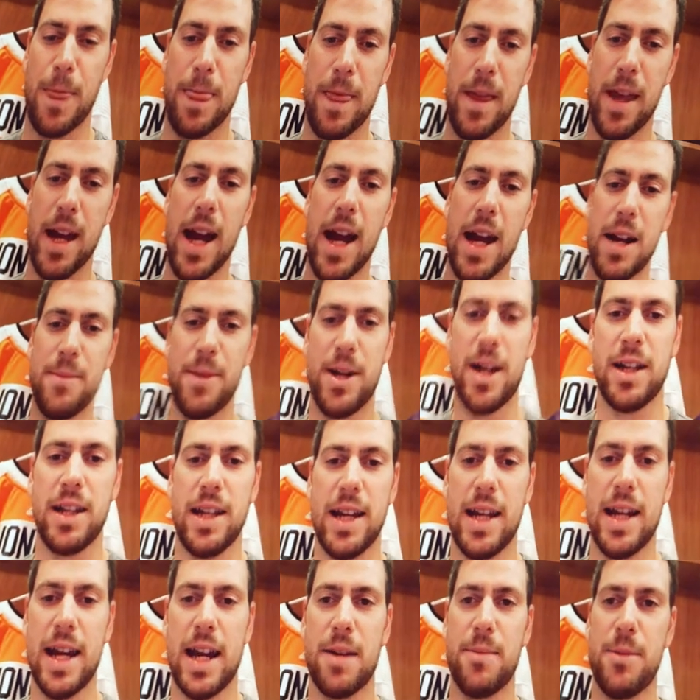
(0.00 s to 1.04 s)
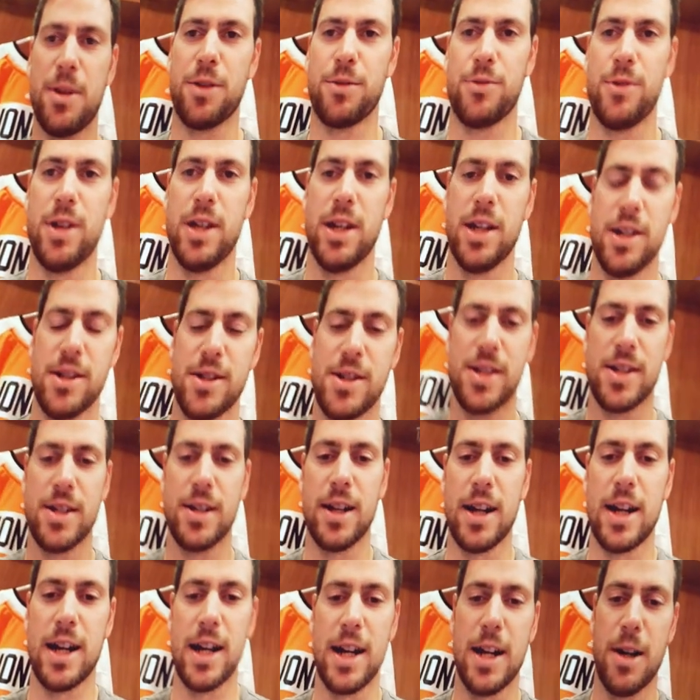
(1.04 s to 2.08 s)
Yeah, had him in LA, had him in 3 years
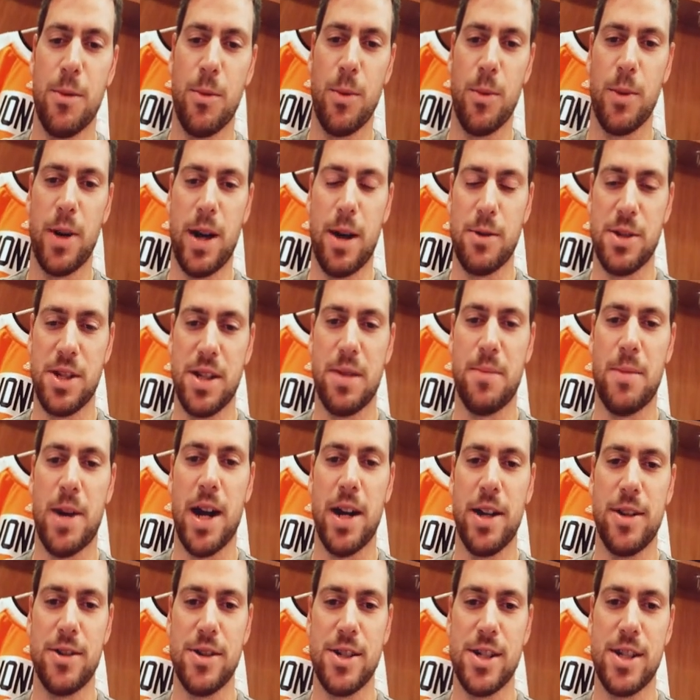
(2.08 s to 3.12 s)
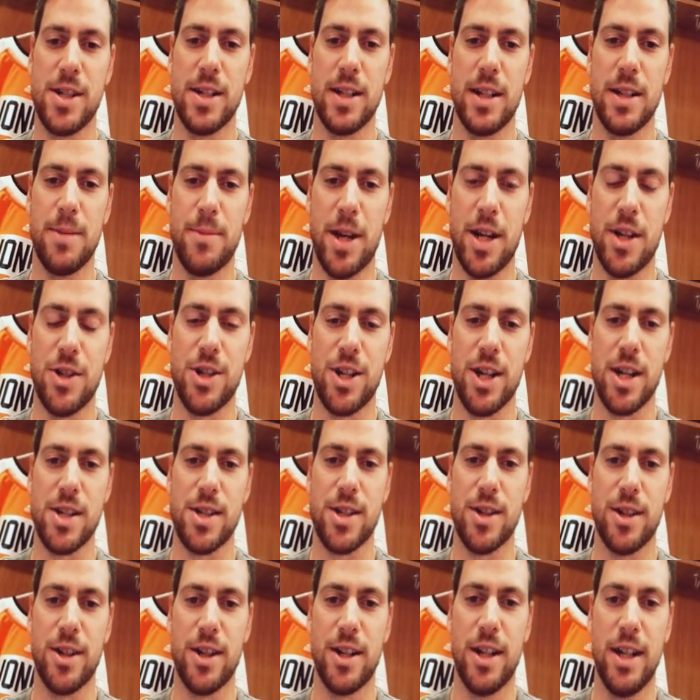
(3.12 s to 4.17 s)
when I was in the minors in
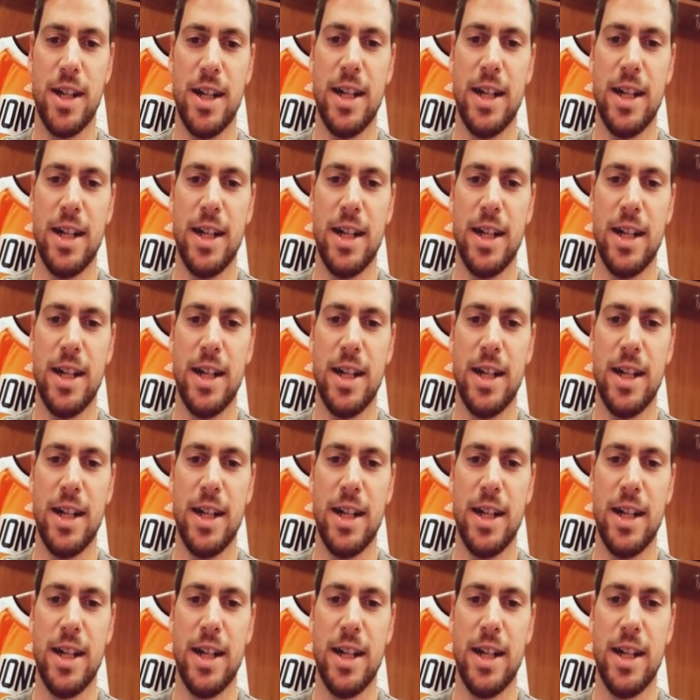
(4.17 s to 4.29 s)
Manchester.